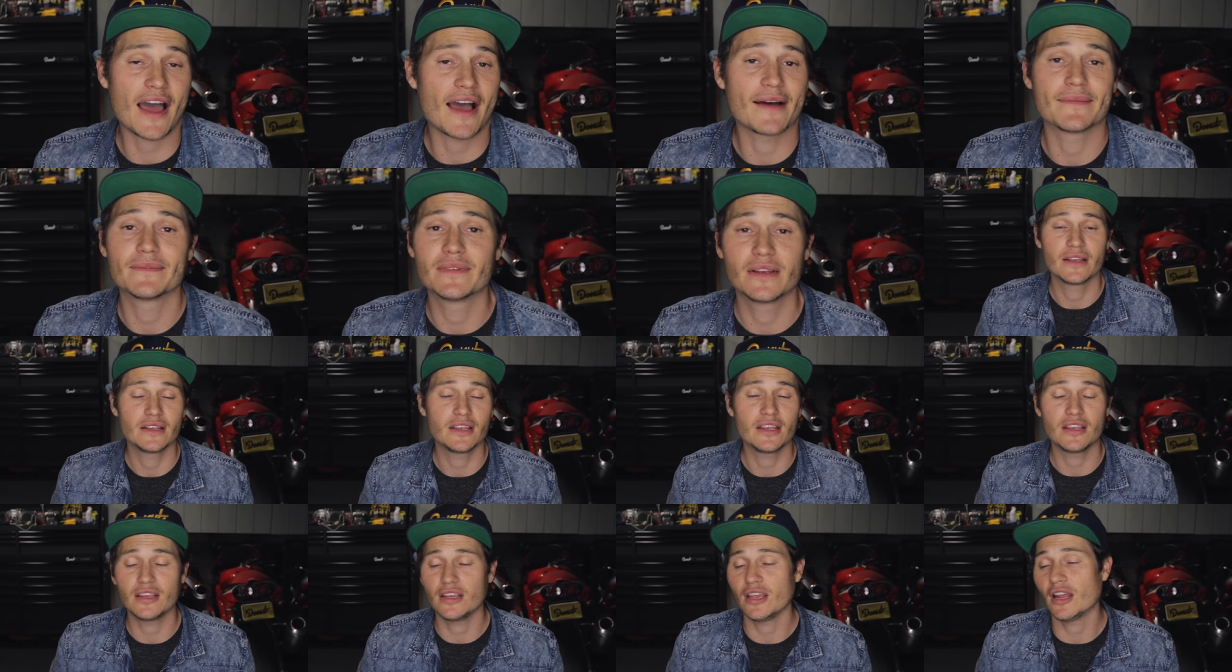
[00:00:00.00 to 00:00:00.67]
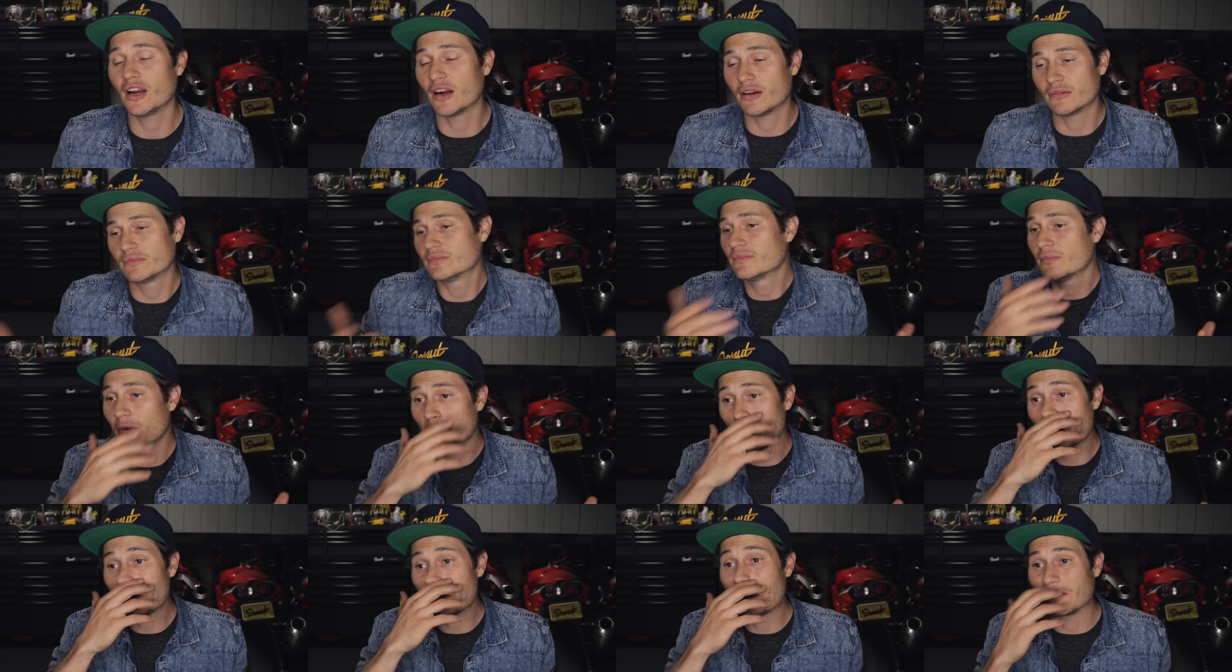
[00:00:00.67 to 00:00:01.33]
I, you know,
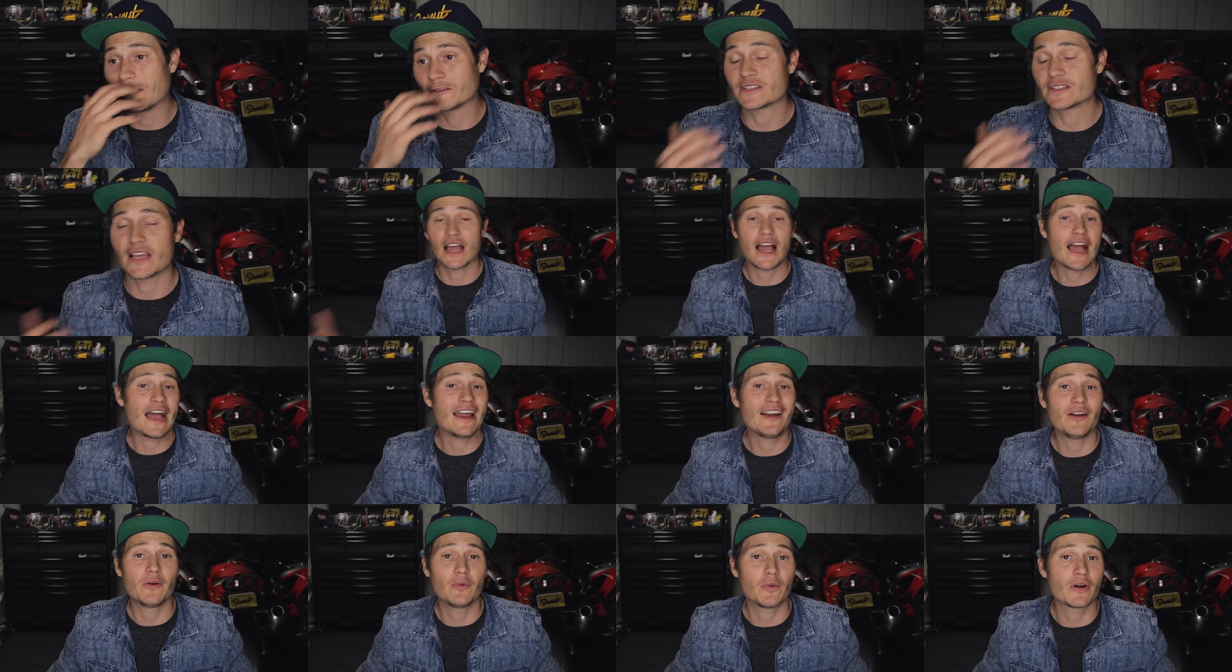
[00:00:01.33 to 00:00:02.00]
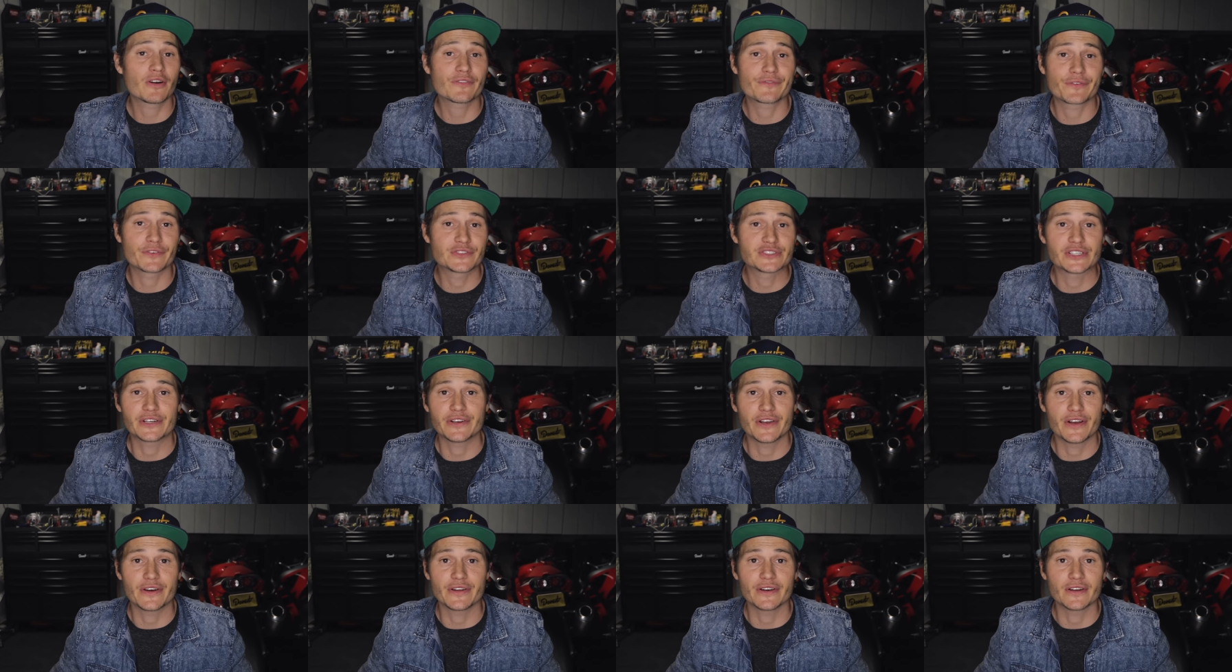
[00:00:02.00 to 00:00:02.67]
who knows? I don't work for
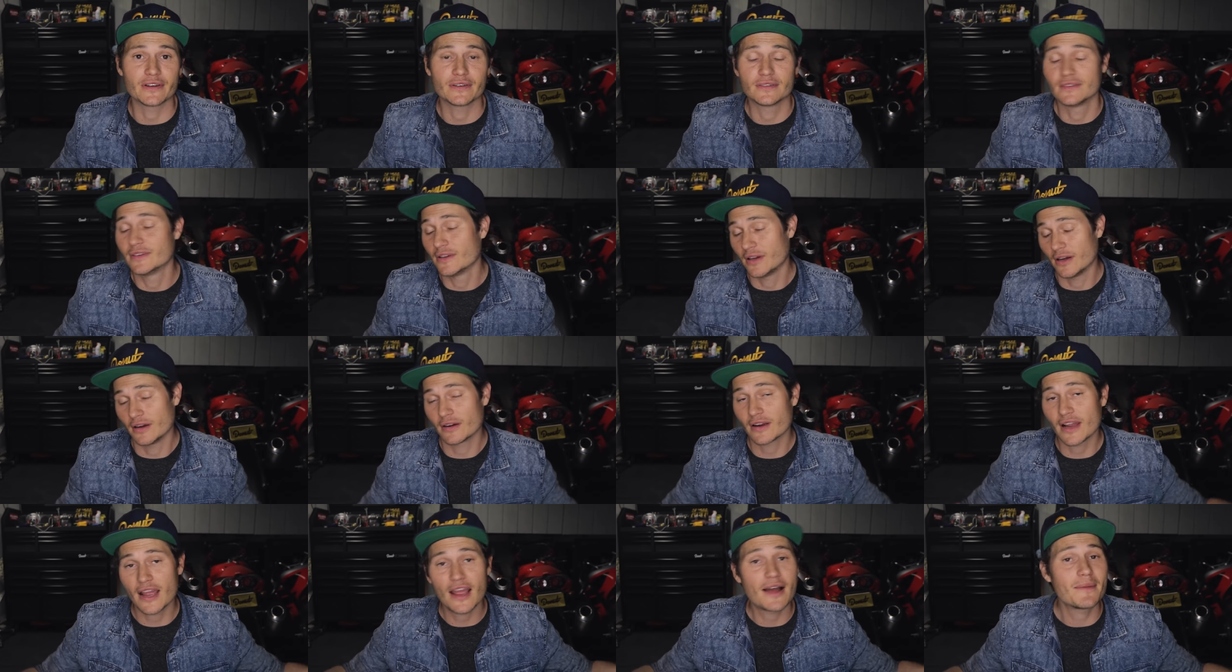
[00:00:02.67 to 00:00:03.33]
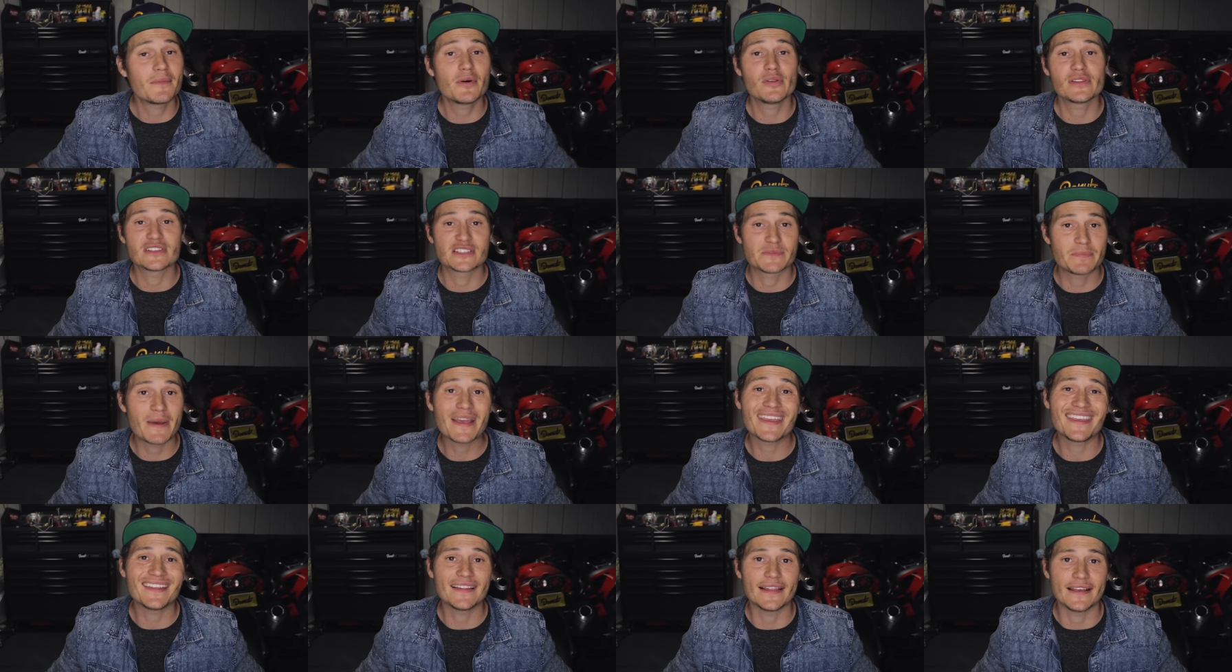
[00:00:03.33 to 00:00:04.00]
Toyota, okay? I'm only
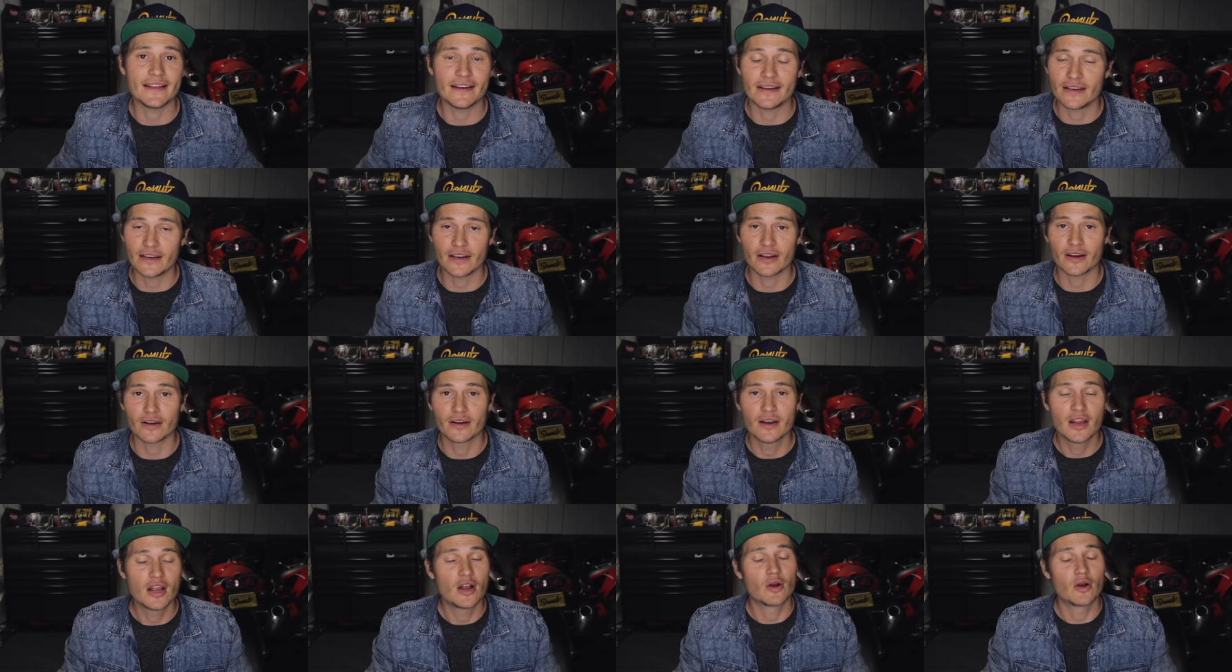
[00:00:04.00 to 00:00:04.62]
speculating here.